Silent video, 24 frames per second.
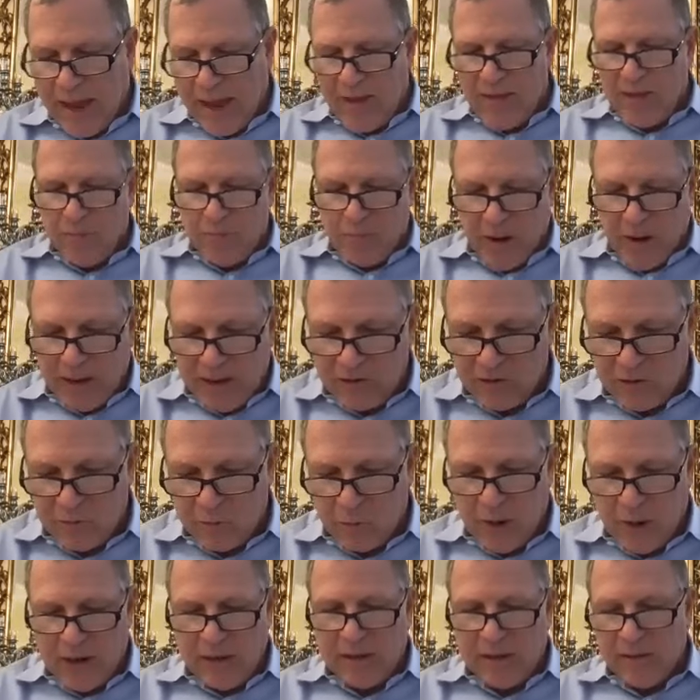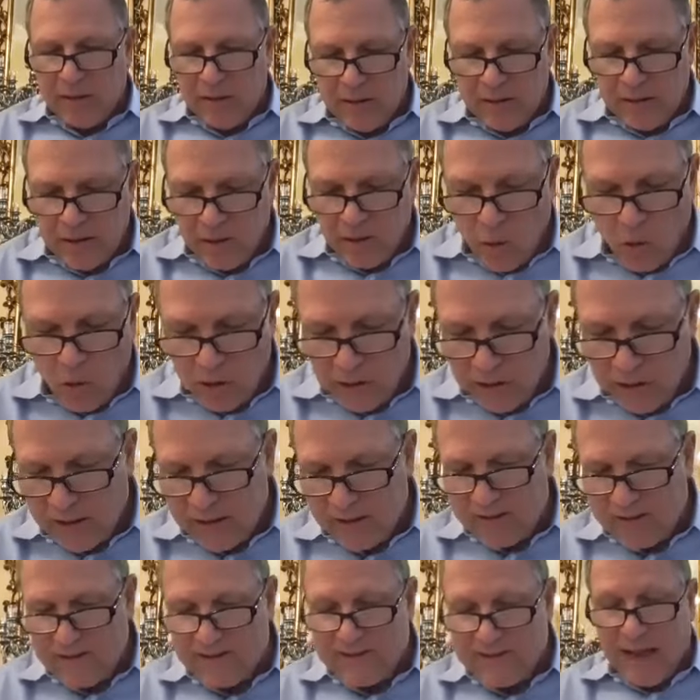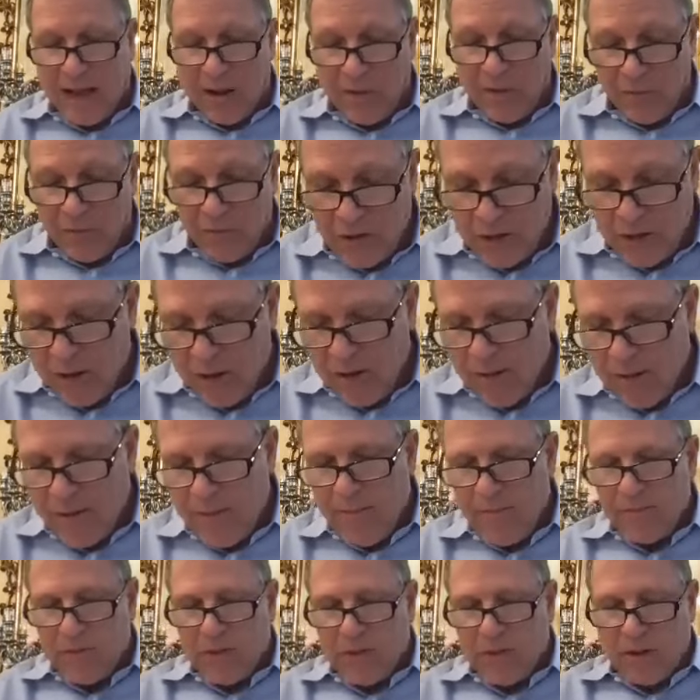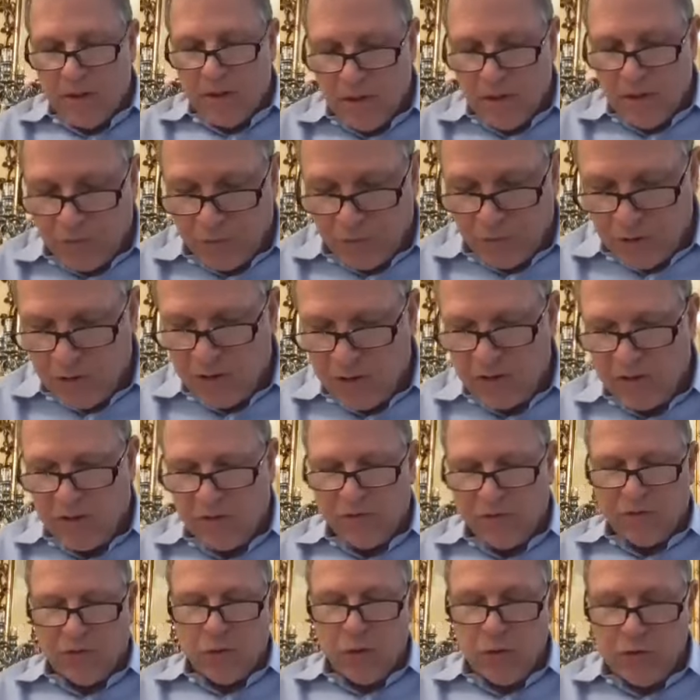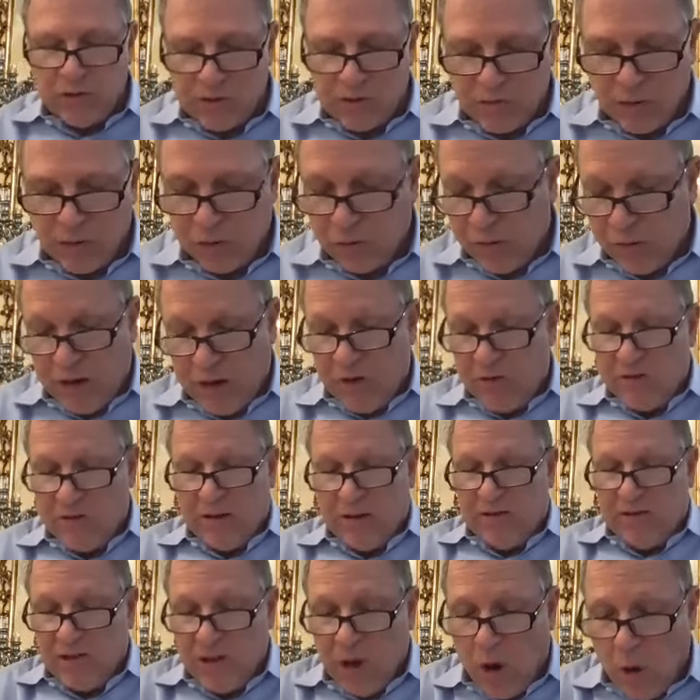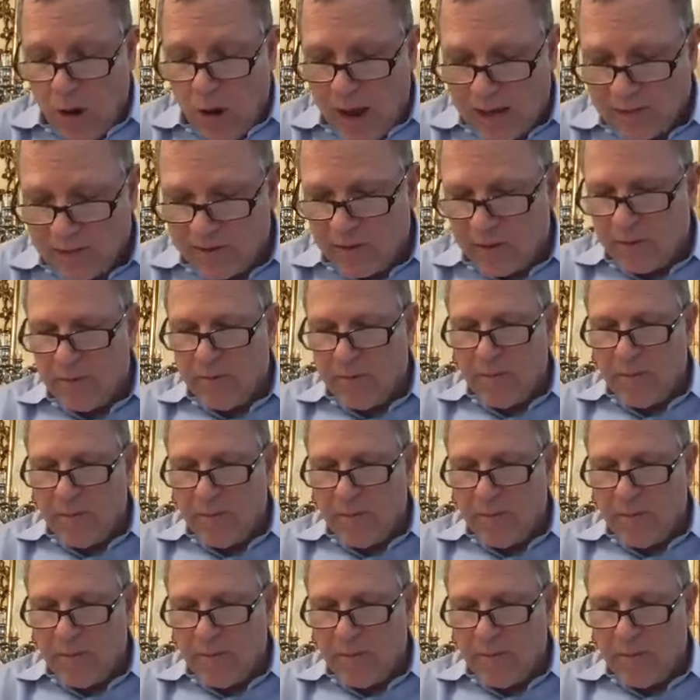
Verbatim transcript: And the the Orla itself, the, the fruits of the three years has no heter.